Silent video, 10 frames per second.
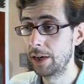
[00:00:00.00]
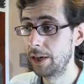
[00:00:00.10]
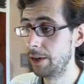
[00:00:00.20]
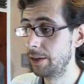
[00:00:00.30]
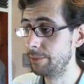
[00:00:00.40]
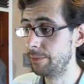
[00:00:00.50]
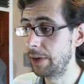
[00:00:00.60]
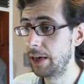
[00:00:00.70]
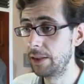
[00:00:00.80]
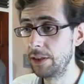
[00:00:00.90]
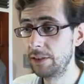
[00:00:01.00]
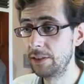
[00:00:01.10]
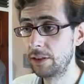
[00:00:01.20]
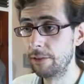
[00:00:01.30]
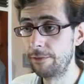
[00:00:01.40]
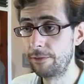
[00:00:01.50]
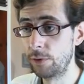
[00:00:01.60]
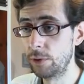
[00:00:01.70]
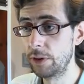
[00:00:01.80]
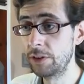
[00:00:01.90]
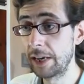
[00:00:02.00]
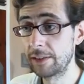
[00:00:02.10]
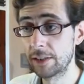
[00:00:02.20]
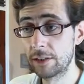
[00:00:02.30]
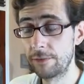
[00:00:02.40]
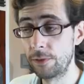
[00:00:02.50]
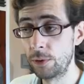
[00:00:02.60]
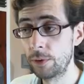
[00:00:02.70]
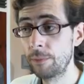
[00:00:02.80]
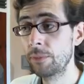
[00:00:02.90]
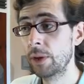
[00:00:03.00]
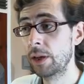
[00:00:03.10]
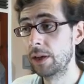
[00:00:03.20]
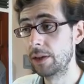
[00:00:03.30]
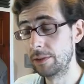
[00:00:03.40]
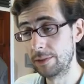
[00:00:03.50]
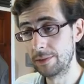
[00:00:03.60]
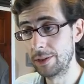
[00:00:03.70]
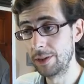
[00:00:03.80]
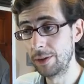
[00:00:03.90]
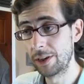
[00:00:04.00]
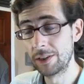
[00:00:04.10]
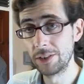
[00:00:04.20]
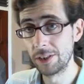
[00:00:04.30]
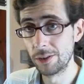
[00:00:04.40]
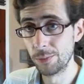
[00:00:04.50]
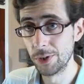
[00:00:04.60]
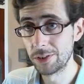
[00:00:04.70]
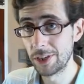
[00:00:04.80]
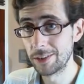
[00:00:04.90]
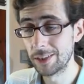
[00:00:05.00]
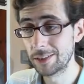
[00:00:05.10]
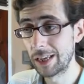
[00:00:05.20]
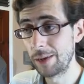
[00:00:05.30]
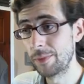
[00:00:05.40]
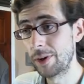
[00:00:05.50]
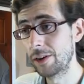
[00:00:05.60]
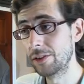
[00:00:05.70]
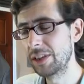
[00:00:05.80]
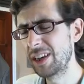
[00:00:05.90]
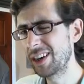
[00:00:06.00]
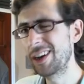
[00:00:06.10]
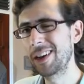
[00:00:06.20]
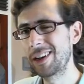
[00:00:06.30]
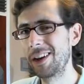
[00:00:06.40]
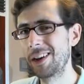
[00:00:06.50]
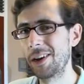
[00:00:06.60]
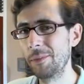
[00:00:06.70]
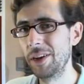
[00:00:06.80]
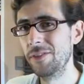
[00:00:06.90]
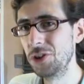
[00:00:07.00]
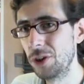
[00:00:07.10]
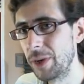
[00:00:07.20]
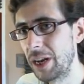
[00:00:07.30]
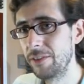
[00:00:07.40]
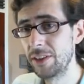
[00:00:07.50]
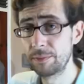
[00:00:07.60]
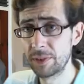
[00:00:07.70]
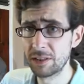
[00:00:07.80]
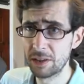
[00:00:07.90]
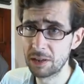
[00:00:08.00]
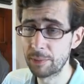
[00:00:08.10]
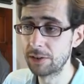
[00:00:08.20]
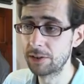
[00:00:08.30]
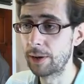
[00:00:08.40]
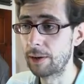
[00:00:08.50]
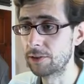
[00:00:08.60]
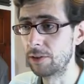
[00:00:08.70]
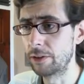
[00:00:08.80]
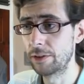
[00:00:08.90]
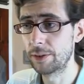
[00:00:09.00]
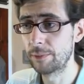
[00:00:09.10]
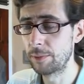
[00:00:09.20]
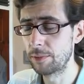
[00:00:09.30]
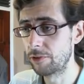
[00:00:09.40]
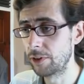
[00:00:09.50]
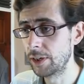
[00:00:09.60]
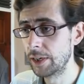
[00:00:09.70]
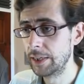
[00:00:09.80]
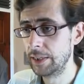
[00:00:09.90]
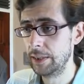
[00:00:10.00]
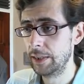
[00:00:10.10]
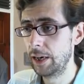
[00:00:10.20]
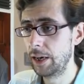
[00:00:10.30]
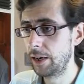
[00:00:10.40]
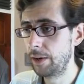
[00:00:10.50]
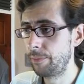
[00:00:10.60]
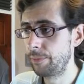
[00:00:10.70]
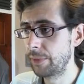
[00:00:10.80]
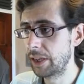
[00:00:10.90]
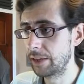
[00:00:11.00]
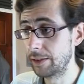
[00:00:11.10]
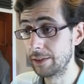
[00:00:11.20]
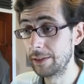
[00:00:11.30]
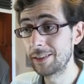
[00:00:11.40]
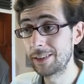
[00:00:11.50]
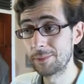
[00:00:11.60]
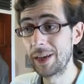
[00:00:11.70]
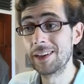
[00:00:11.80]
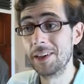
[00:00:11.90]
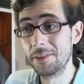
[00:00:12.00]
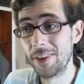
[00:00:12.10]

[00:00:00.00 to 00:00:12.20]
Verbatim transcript: Um, uh, this is The Fall, uh, Deus Ex The Fall considered the worst Deus Ex game, I got to say. I, I kind of got a bit of enjoyment out of it. It's, only about two hours long, I think, maybe three. Um, Deus Ex Mankind